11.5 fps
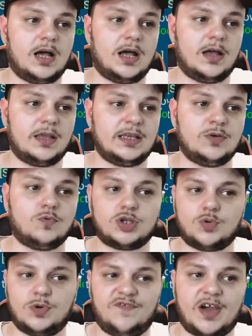equal to
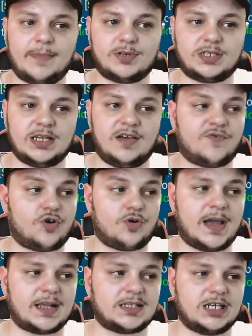25% of her
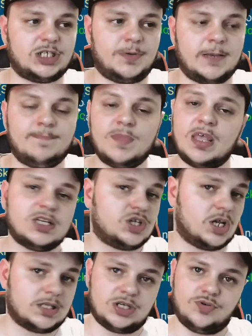max HP. She
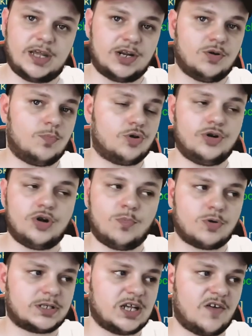doesn't do that no more. No
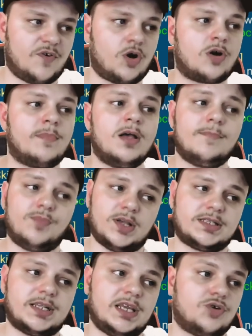more self-harm, plus
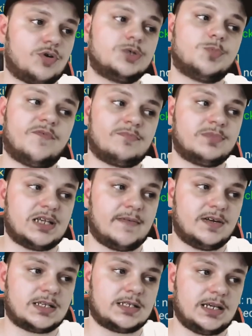the decrease went from 7
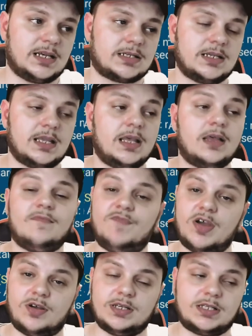to 6.
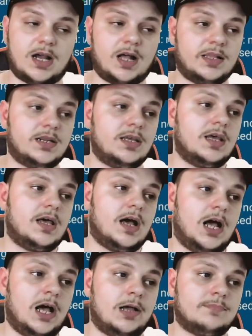Very solid.
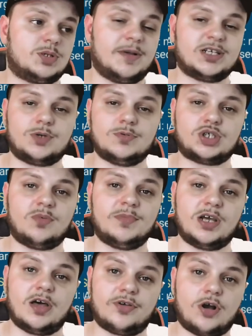Especially with so many
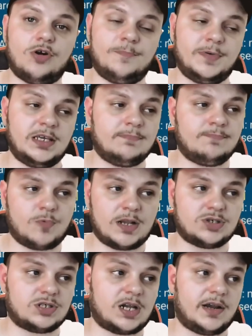other OP
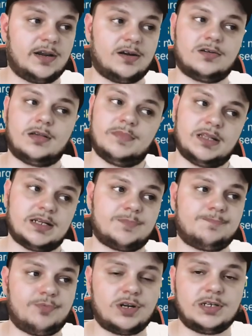resers out here. I mean, that's
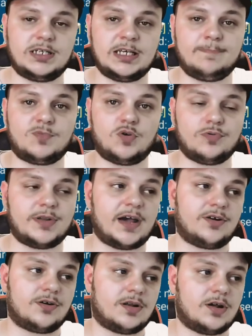pretty deep cooldown
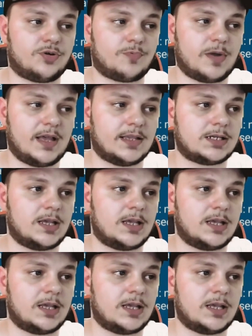on res,